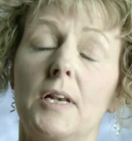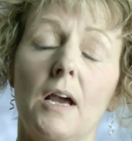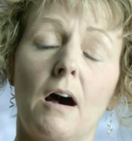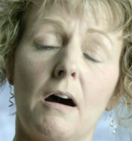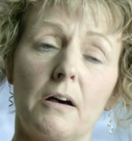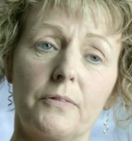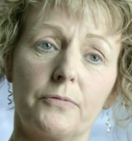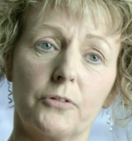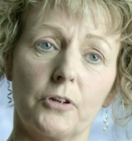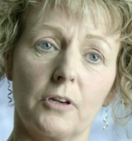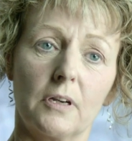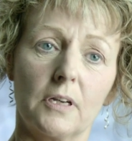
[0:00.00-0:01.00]
really hard
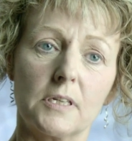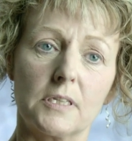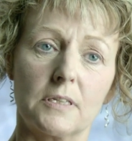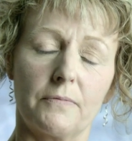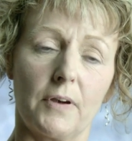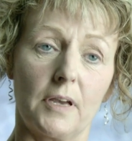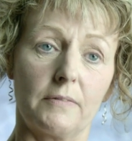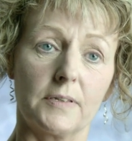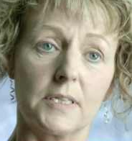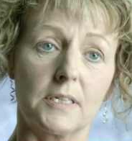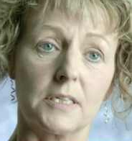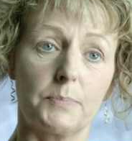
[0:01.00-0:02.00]
for
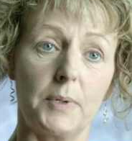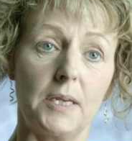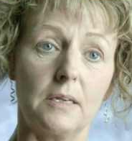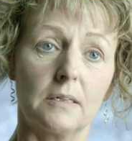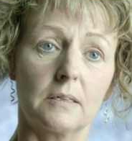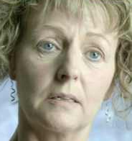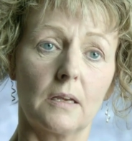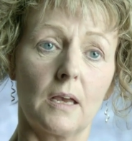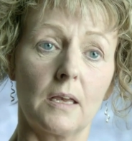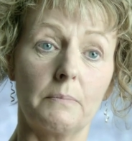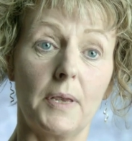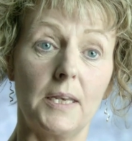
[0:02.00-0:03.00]
survivors to speak
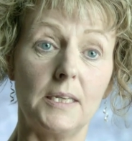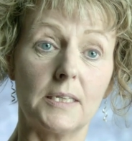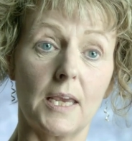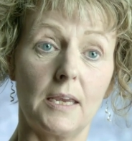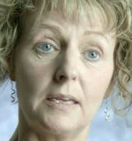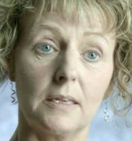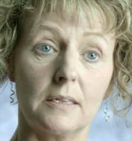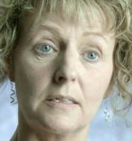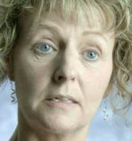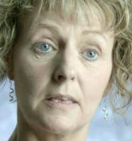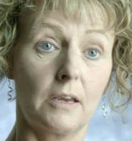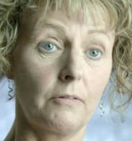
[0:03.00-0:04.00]
and many take it
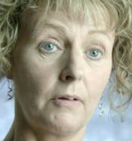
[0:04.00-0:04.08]
to their